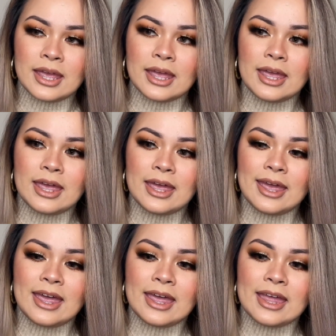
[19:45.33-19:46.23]

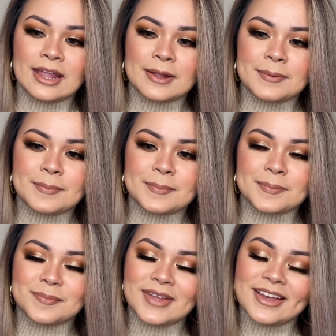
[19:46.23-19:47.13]
And
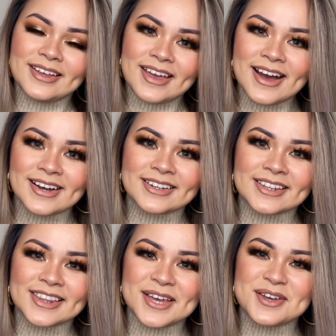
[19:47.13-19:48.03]
yeah,
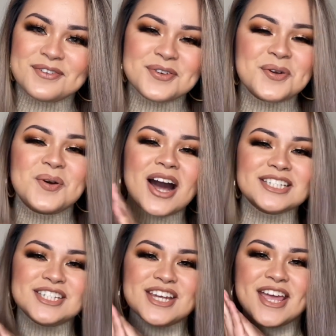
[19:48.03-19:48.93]
thank you for
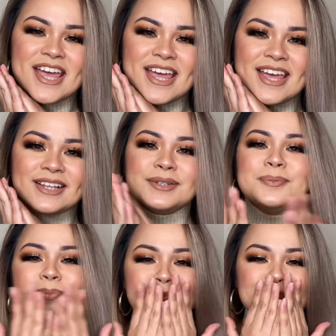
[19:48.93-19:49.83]
watching!
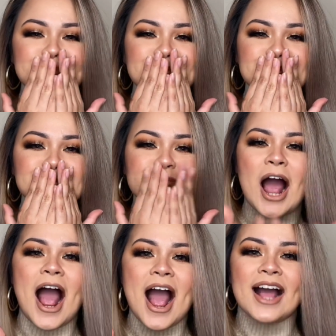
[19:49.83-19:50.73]

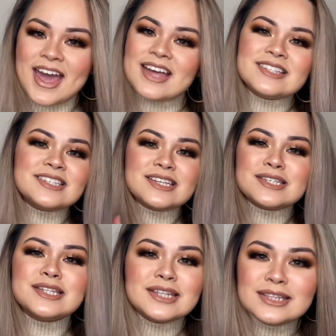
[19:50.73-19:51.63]
And
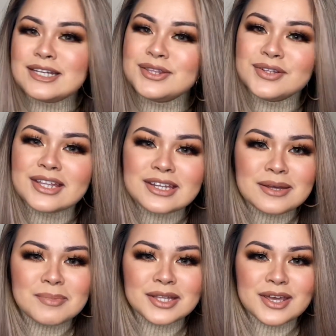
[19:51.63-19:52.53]
since nandito na rin
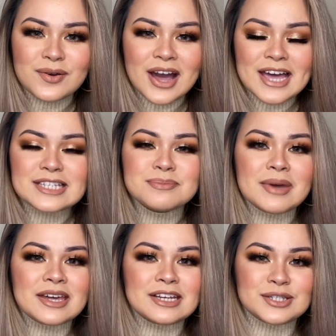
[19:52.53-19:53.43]
naman kayo guys,
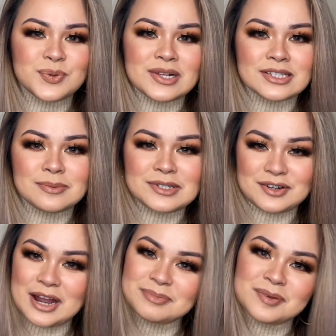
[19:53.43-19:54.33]
might as well
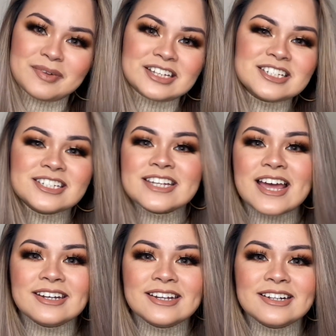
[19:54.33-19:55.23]
subscribe to my
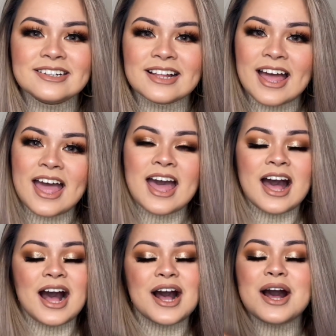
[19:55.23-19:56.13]
channel.
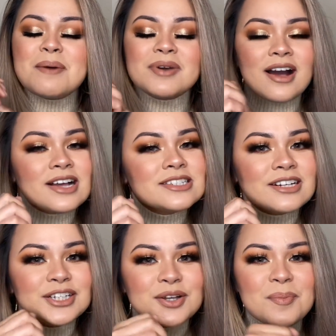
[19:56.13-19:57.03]

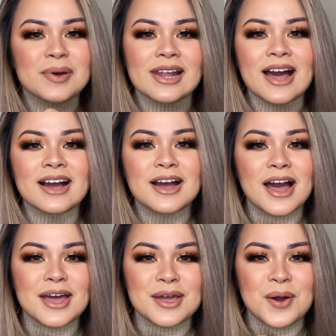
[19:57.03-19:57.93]
Kaka-start ko pa lang.
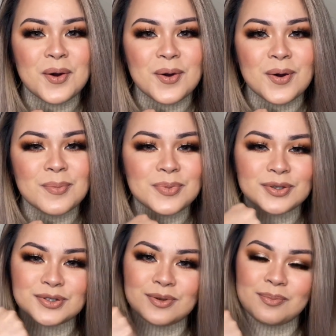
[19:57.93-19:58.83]
I hope
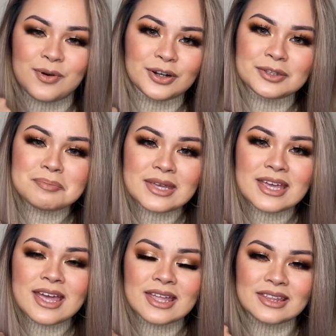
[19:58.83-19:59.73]
you support
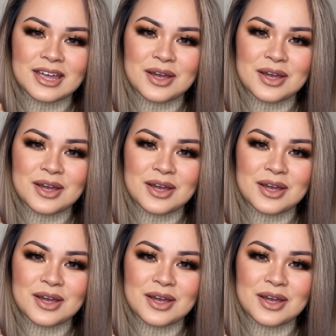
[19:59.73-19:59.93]
me and I